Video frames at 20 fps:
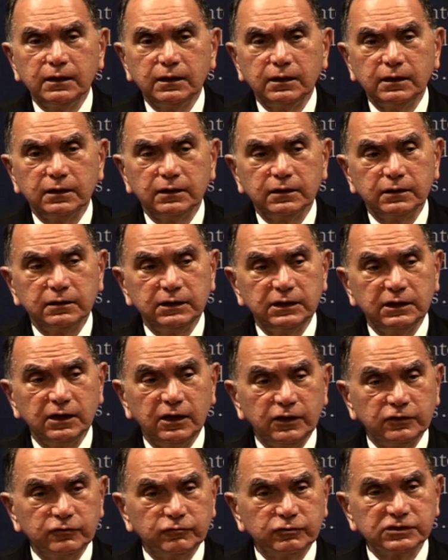the
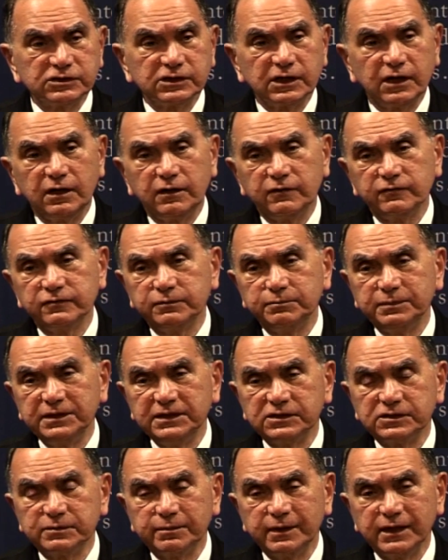unresolved
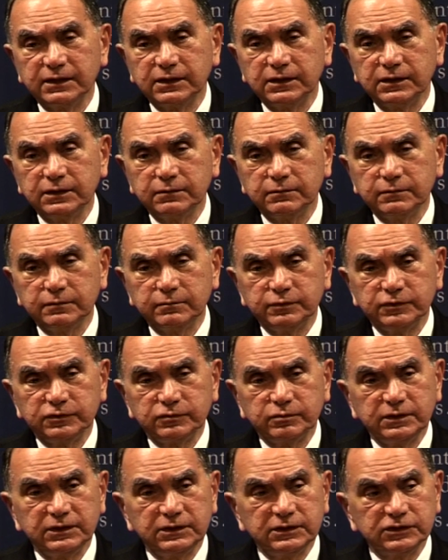peacemaking
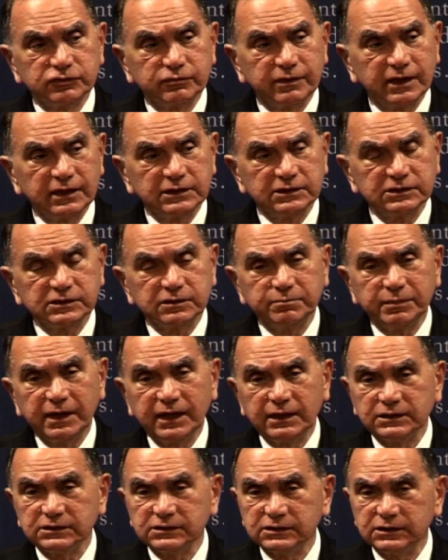between Israelis and
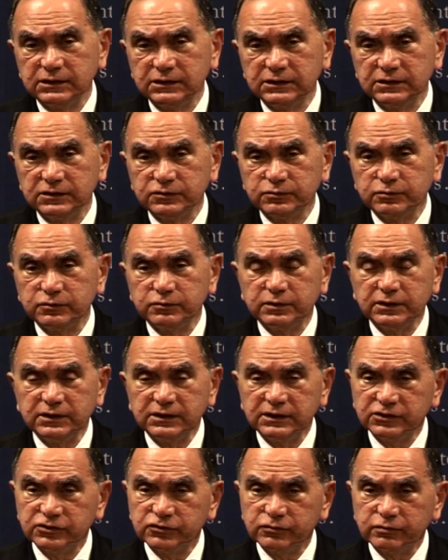Palestinians, between
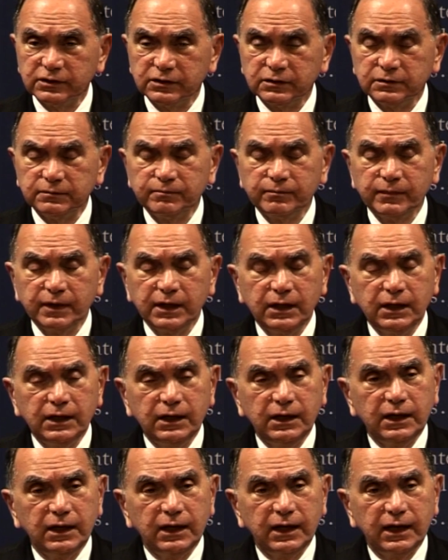Israel
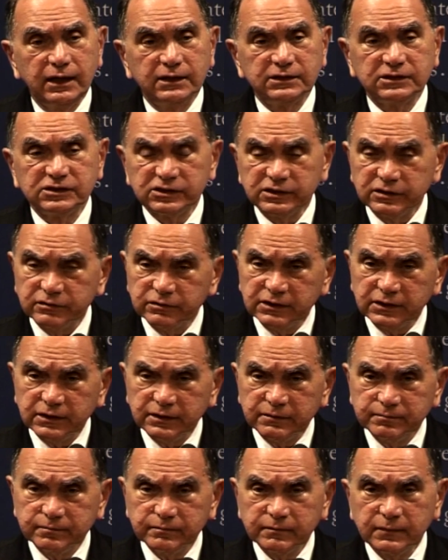and
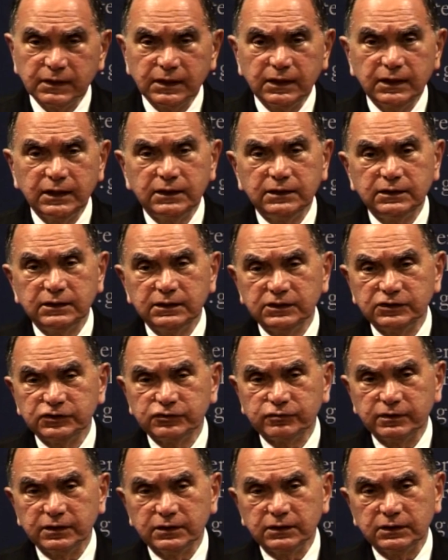Syria, and
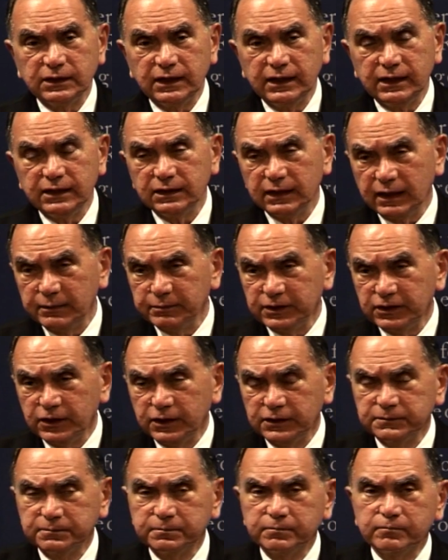Israel and
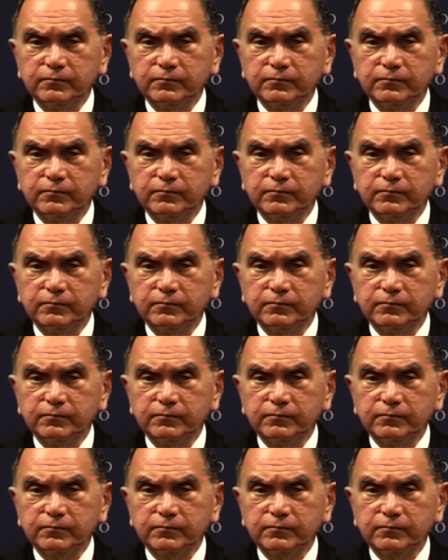Lebanon.